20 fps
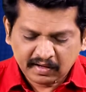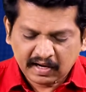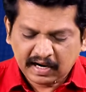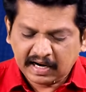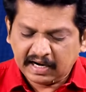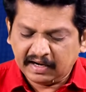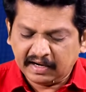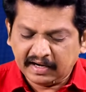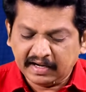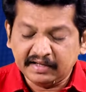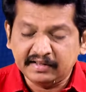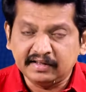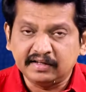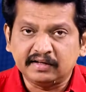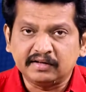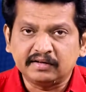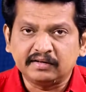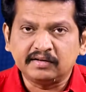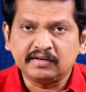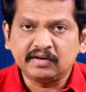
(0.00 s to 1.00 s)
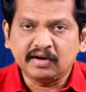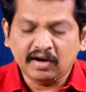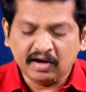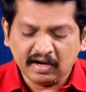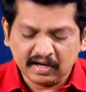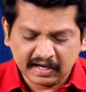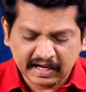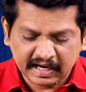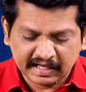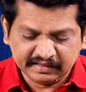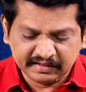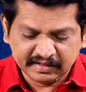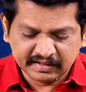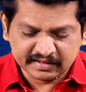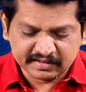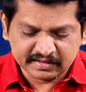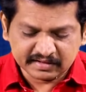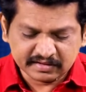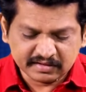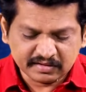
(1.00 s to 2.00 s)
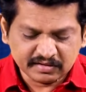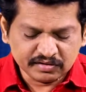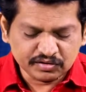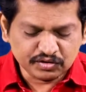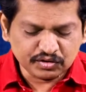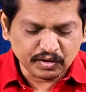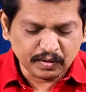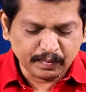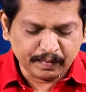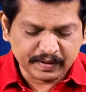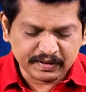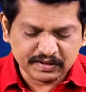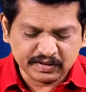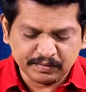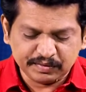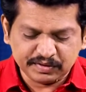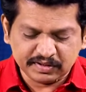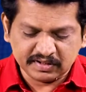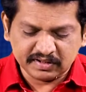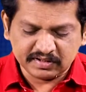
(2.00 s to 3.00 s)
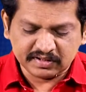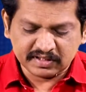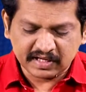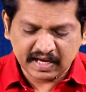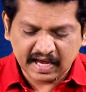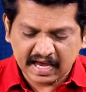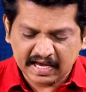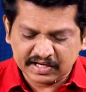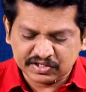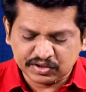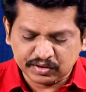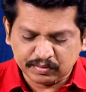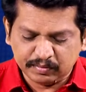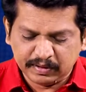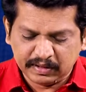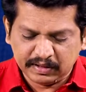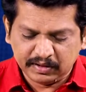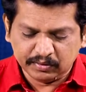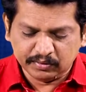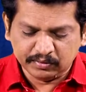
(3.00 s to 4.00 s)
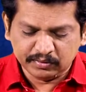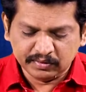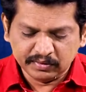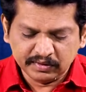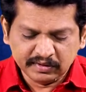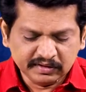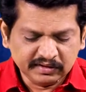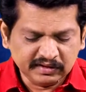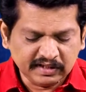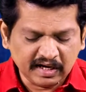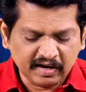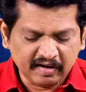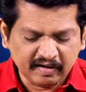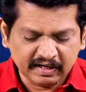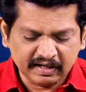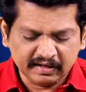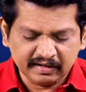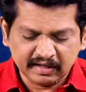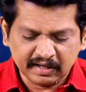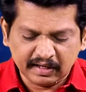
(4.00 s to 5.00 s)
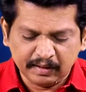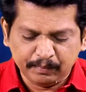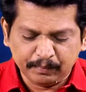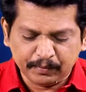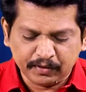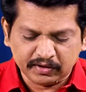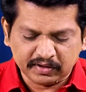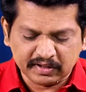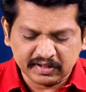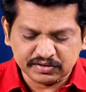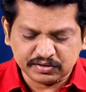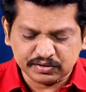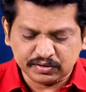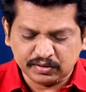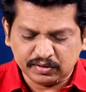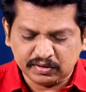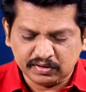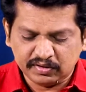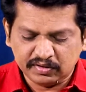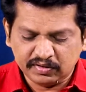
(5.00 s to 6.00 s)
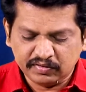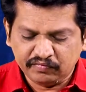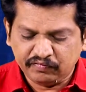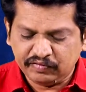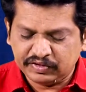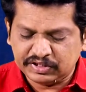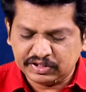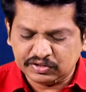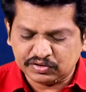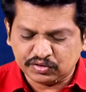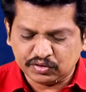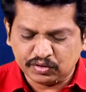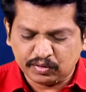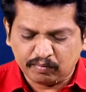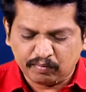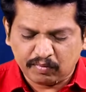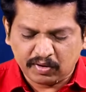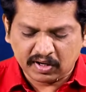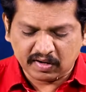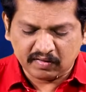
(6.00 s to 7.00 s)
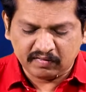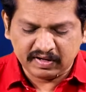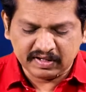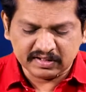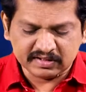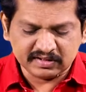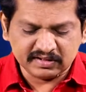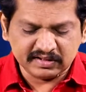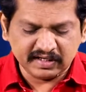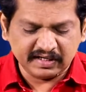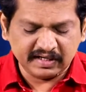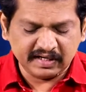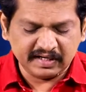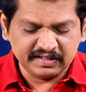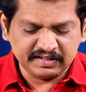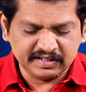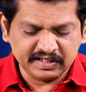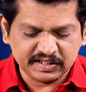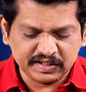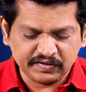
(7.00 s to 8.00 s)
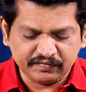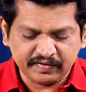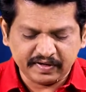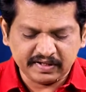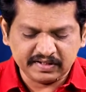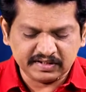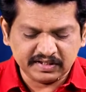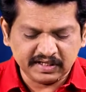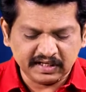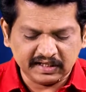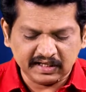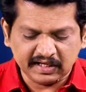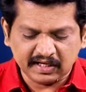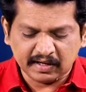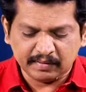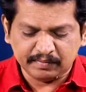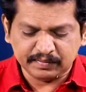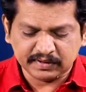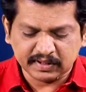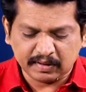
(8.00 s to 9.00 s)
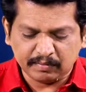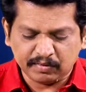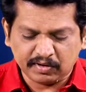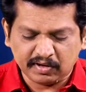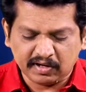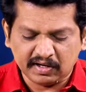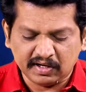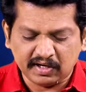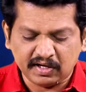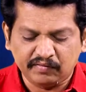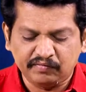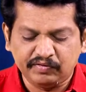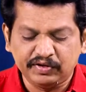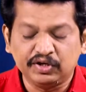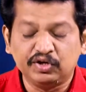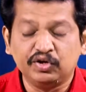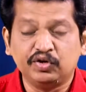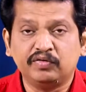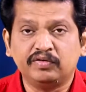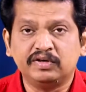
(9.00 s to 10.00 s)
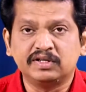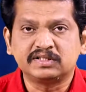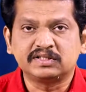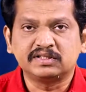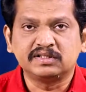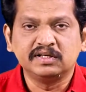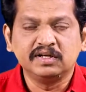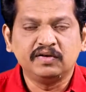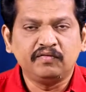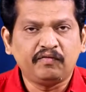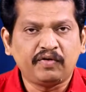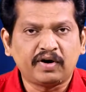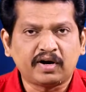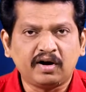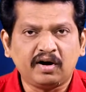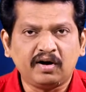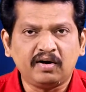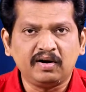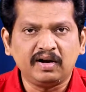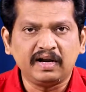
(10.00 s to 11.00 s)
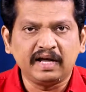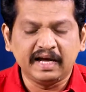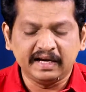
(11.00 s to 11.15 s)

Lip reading: And neither are atheists so presumptuous as to believe they have an immortal soul which is so marvelous that it justifies taking up some corner of the universe for all